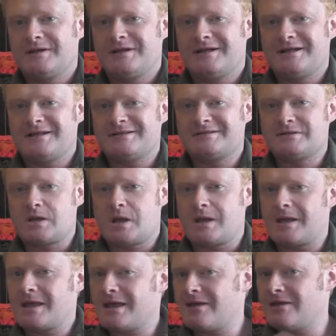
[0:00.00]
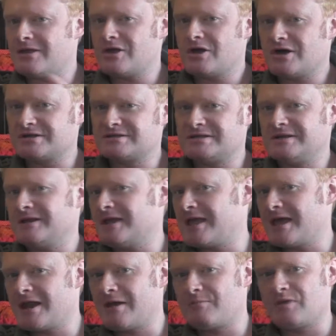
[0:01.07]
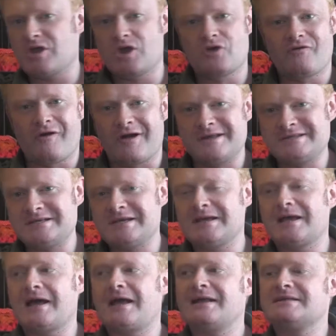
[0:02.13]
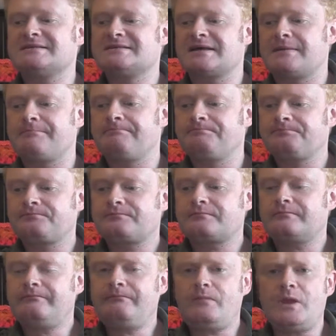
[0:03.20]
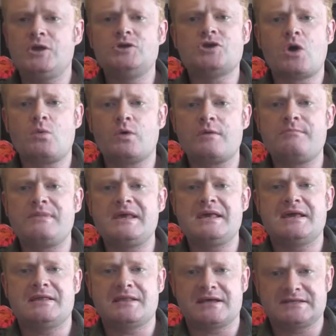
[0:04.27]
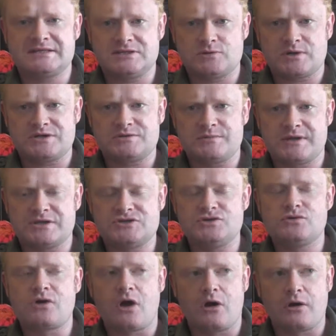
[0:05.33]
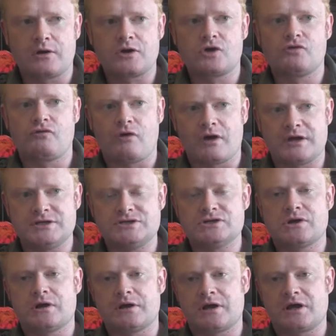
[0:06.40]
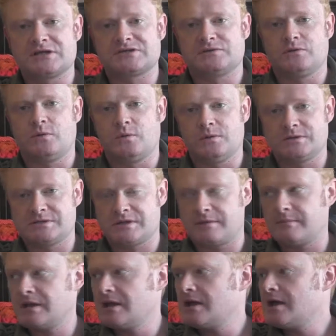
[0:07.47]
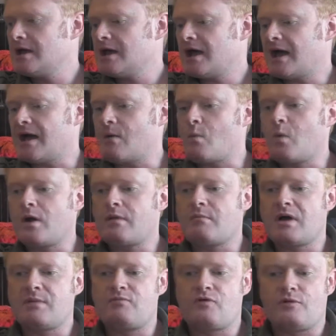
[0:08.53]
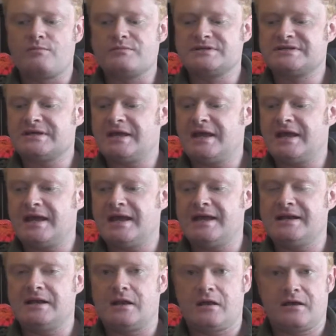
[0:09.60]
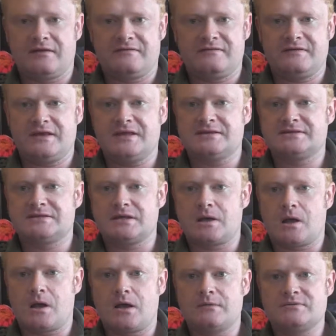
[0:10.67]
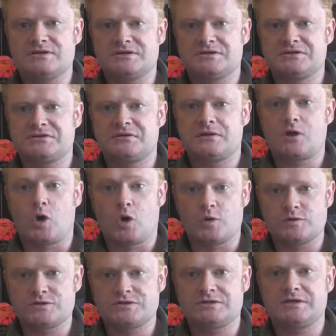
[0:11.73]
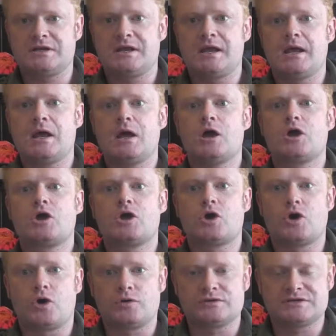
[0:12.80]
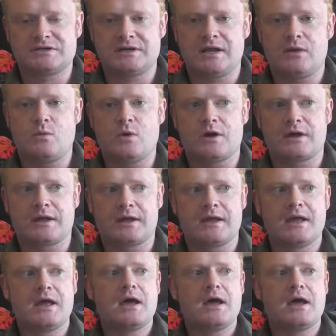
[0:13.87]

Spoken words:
It's like, hey, you're hustling, you get up, you're grinding, and it's you don't want to be in that situation because you can't grind, you can't hustle all the time. And one of my problems in life is that I'm just constantly working.